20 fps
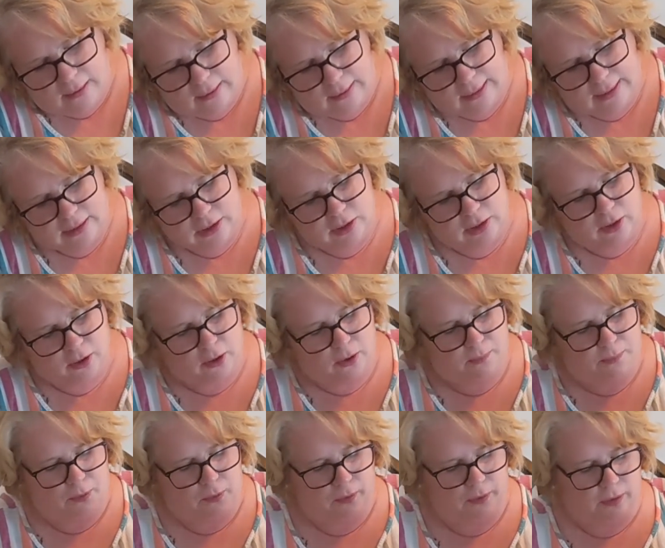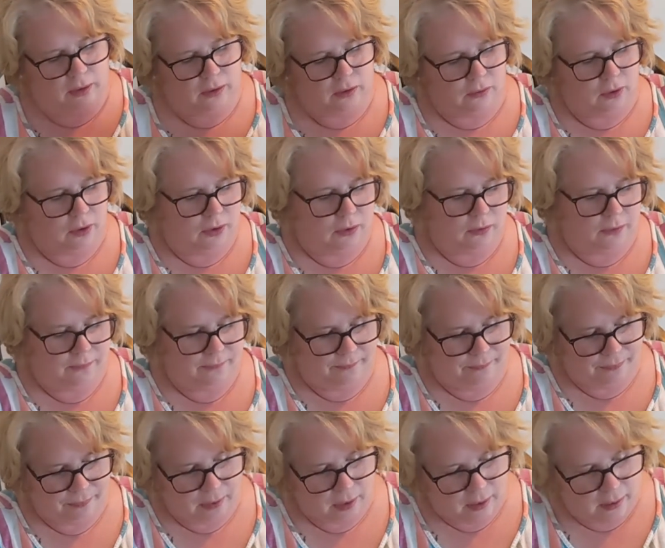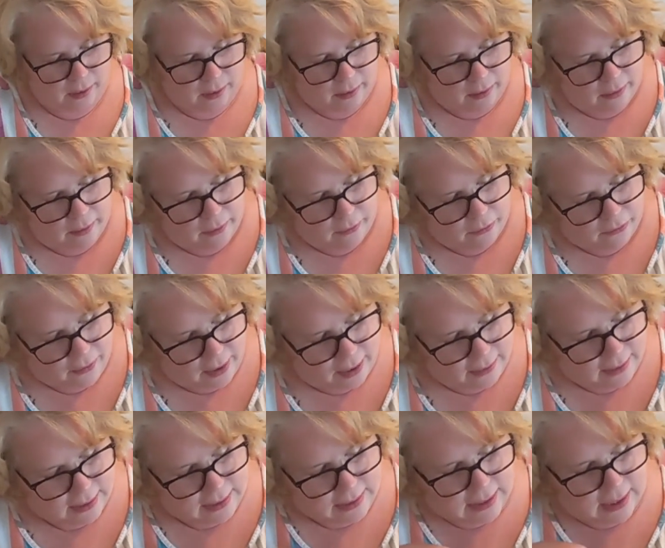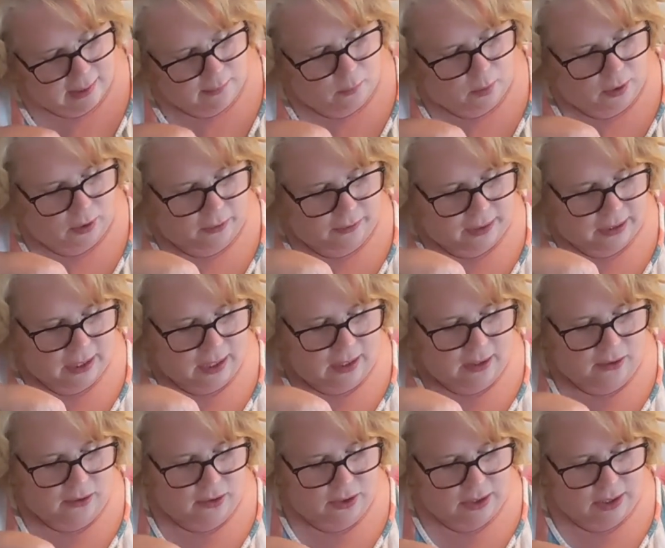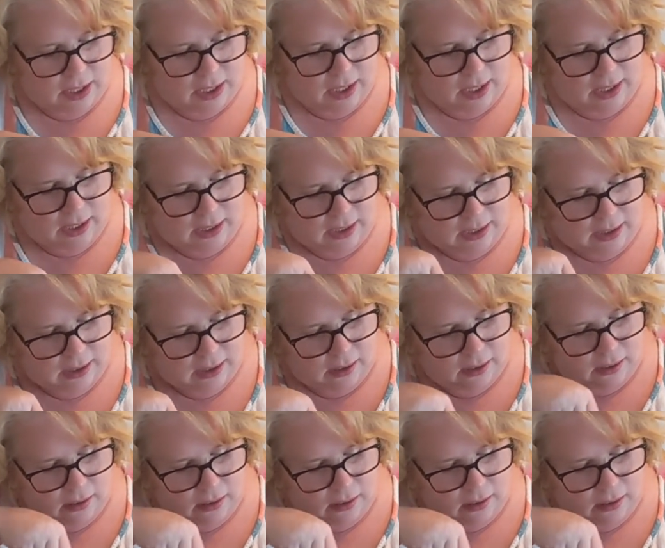like so, pull it through. Find the same one on the other side.